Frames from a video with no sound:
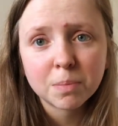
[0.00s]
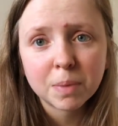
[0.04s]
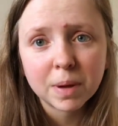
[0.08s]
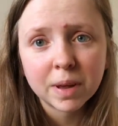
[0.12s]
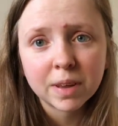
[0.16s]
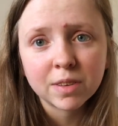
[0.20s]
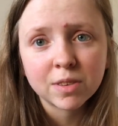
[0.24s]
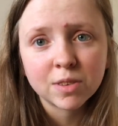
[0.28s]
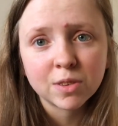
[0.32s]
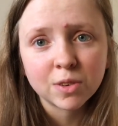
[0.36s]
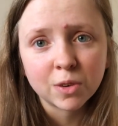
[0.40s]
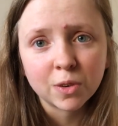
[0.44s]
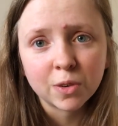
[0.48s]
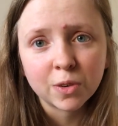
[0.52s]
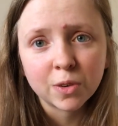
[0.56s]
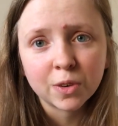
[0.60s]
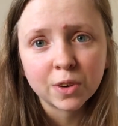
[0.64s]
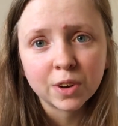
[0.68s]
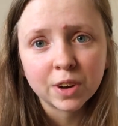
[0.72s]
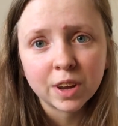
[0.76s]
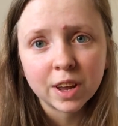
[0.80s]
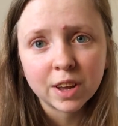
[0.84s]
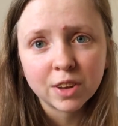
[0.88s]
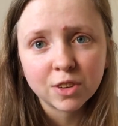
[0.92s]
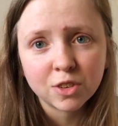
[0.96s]
based
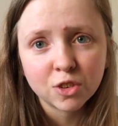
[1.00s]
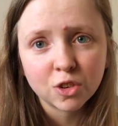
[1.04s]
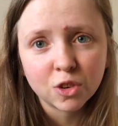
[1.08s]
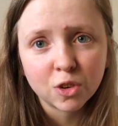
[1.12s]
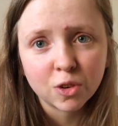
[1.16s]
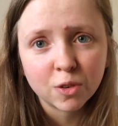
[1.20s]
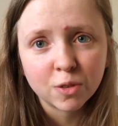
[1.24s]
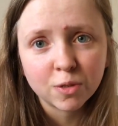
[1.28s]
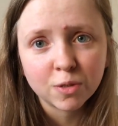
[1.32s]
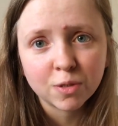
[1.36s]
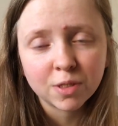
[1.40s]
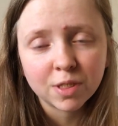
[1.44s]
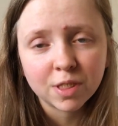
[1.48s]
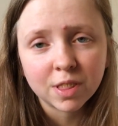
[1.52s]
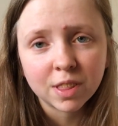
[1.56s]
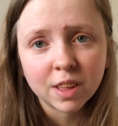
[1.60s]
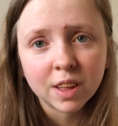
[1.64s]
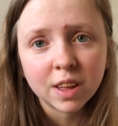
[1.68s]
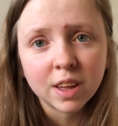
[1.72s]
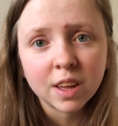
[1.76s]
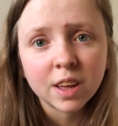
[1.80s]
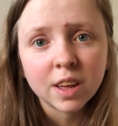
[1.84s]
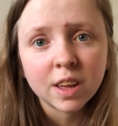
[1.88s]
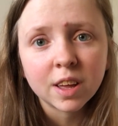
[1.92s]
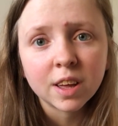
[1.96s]
on each of
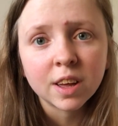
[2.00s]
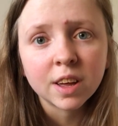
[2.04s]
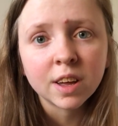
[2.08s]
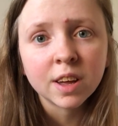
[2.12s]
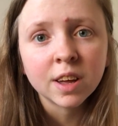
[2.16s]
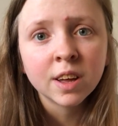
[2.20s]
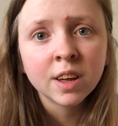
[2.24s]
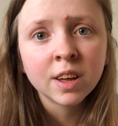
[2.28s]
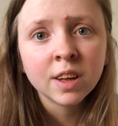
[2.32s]
the